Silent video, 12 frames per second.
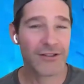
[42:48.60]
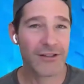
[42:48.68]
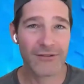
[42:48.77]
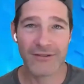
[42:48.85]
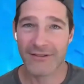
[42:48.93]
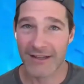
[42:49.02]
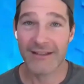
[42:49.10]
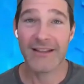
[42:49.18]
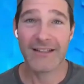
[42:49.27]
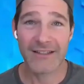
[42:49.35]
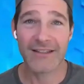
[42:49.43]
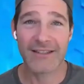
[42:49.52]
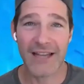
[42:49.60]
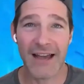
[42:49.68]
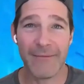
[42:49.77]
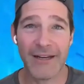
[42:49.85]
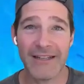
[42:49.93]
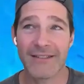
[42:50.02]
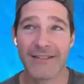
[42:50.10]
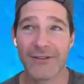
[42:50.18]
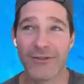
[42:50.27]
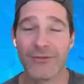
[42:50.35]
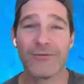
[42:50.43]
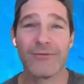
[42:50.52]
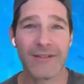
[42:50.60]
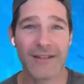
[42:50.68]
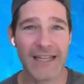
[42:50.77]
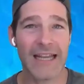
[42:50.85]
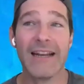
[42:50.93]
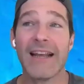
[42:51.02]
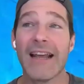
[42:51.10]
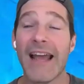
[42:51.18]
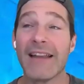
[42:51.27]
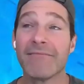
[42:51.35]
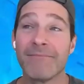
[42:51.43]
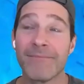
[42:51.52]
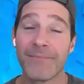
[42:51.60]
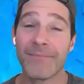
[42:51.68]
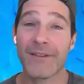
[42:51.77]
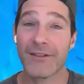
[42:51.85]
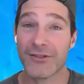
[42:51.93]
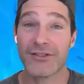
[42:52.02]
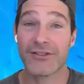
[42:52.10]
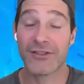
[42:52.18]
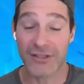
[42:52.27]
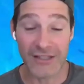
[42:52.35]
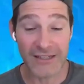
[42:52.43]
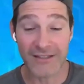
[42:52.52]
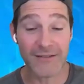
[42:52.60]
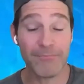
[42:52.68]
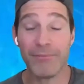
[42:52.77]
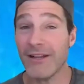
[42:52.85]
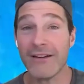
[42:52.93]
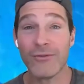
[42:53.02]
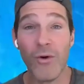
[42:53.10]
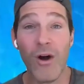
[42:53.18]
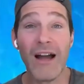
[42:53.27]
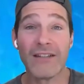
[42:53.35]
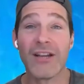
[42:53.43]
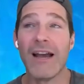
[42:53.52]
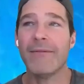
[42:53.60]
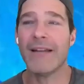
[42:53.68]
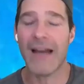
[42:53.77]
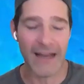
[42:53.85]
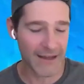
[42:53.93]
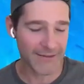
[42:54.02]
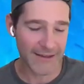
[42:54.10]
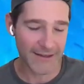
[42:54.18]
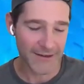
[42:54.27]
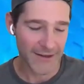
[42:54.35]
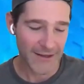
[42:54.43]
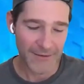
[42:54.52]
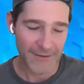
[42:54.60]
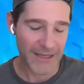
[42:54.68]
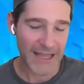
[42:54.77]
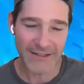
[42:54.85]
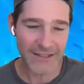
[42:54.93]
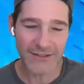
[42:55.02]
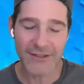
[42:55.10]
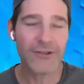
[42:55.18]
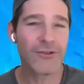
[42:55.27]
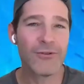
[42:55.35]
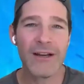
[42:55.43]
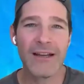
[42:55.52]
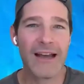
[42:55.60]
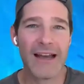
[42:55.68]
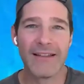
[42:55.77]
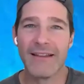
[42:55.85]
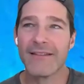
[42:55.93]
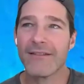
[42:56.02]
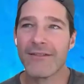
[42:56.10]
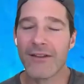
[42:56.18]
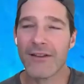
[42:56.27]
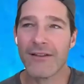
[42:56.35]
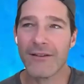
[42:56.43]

she goes, this is the time I need to get in it. And she is a player to watch. I mean, I think Mackenzie too. I think